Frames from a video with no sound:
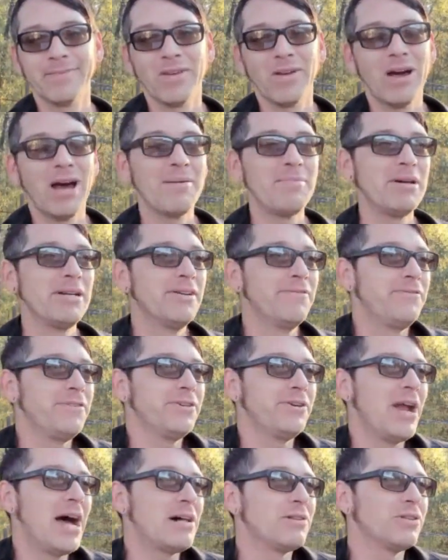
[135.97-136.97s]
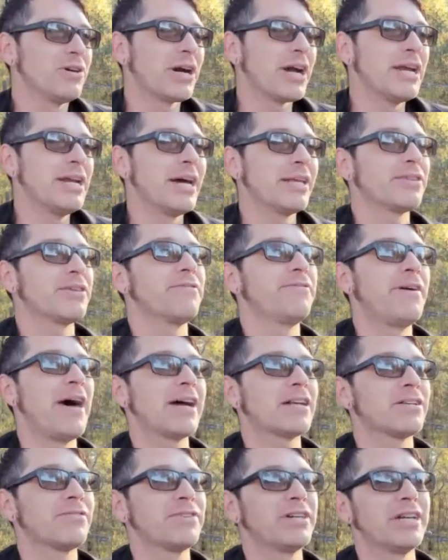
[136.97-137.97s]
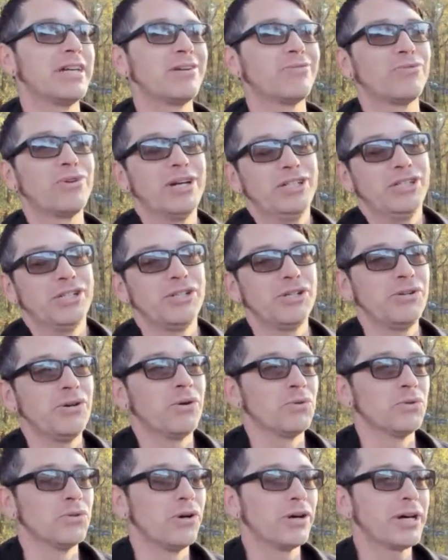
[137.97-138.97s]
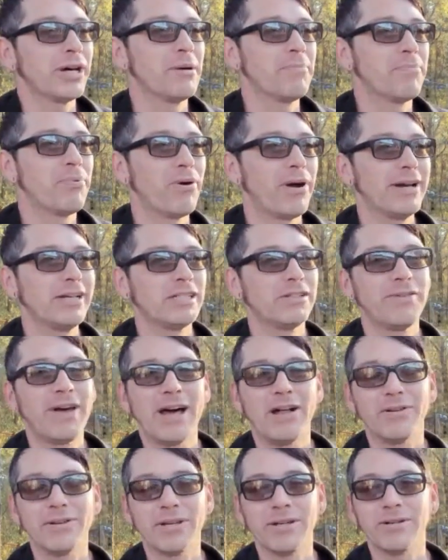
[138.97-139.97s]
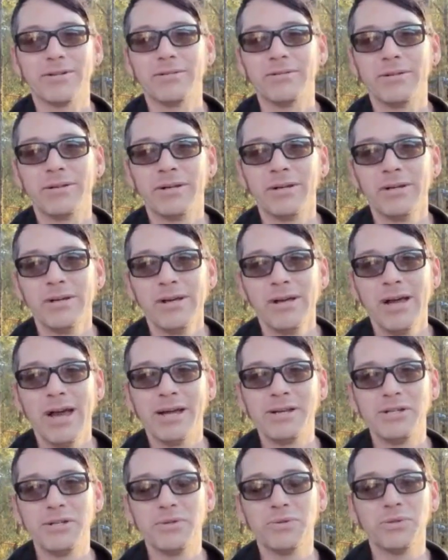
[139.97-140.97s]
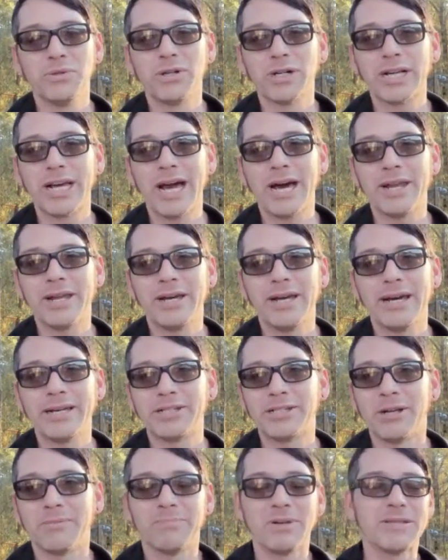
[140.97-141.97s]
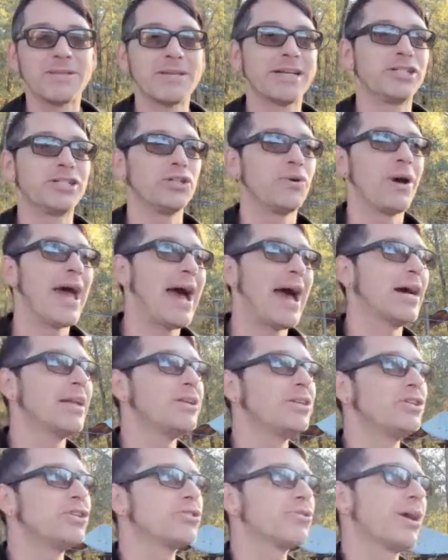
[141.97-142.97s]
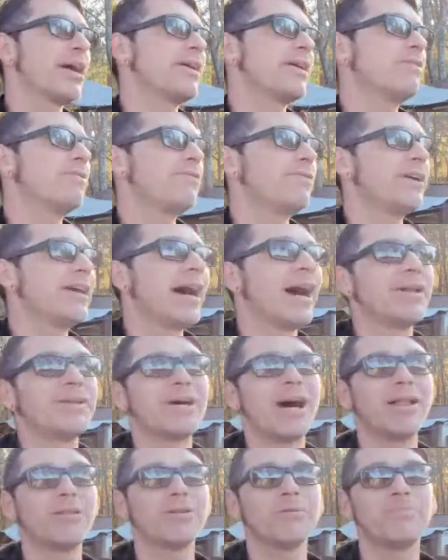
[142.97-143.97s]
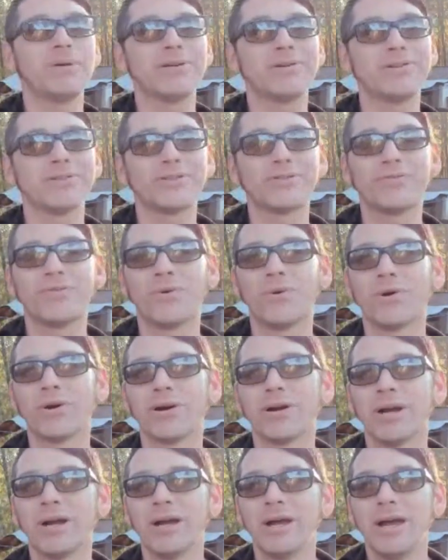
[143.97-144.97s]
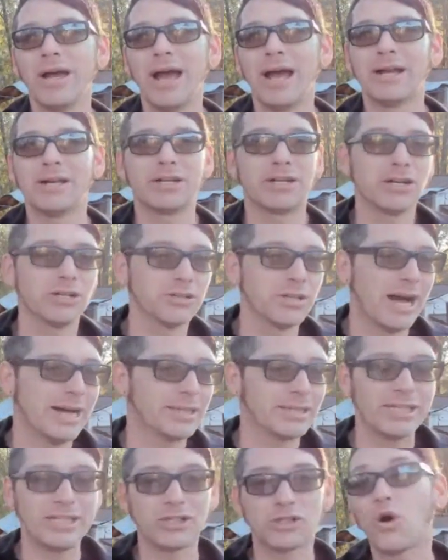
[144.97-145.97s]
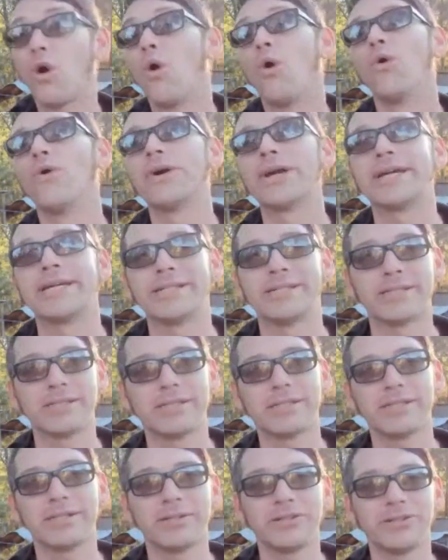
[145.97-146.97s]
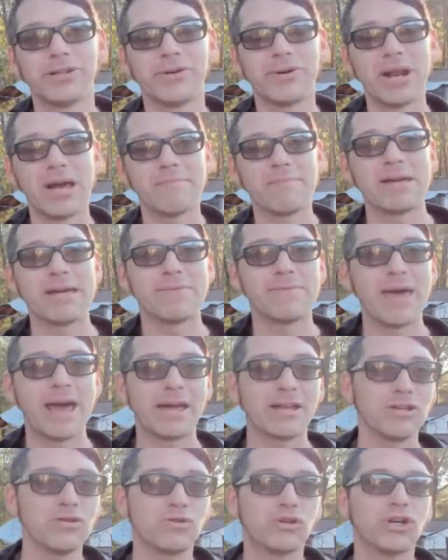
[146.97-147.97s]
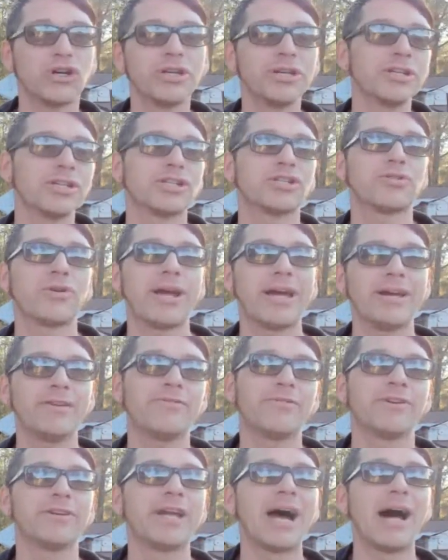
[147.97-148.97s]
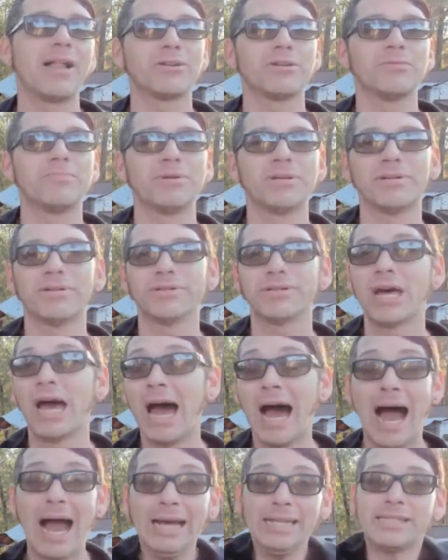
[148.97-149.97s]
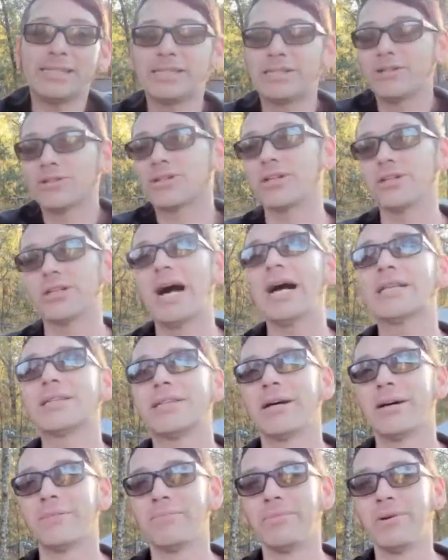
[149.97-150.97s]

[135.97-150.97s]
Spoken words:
I mean, if you're not looking at the fact of getting rich and you don't look at a price value and you look at it as something that you had to trade fiat dollar bills for and collect these coins, you know what I mean, that you couldn't trade for dollar bills, I'd still collect them